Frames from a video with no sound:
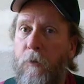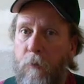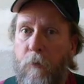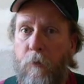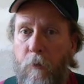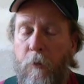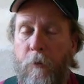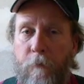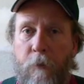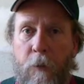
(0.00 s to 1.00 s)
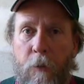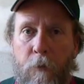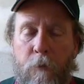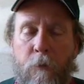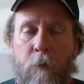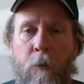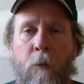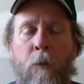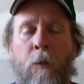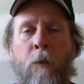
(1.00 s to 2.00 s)
in earlier videos.
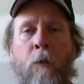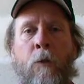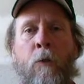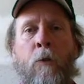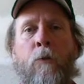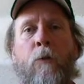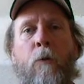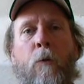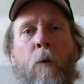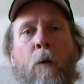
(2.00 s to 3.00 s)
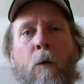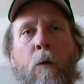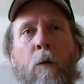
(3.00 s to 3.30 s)
So